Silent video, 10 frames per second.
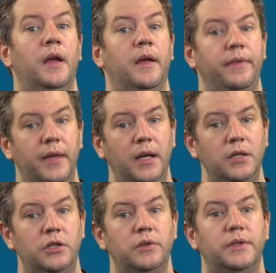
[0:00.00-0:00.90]
Then I
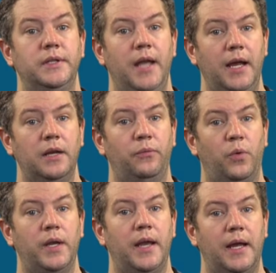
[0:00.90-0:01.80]
choose
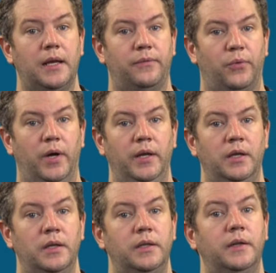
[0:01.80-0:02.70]
-1, -1
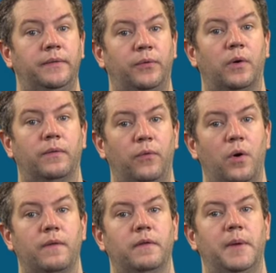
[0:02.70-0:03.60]
to 4,
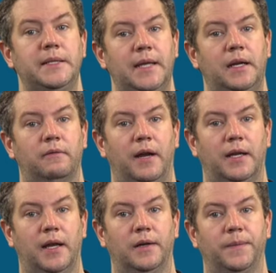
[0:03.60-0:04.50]
4 for my second
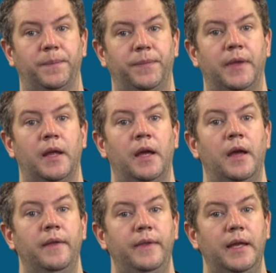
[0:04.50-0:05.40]
rectangle.
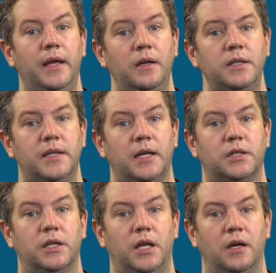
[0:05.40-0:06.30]
The
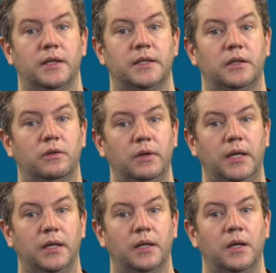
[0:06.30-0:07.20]
intersection here is in
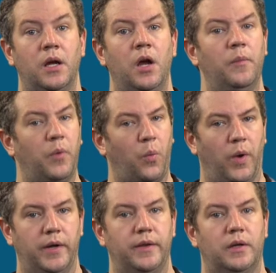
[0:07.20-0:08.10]
green, but
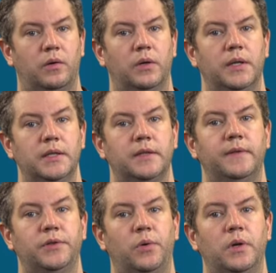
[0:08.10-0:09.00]
what are the coordinates of
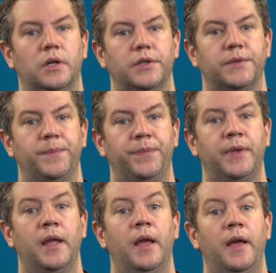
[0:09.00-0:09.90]
its corners?
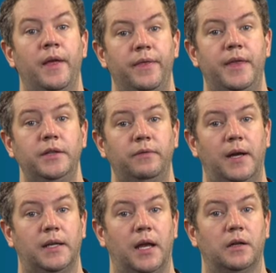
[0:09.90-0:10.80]
This
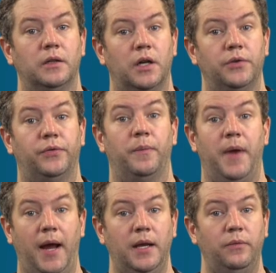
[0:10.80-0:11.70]
rectangle goes from
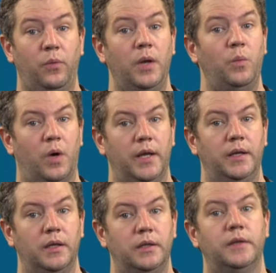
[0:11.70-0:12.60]
-1, 1
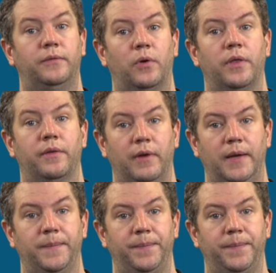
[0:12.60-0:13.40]
to 4, 3.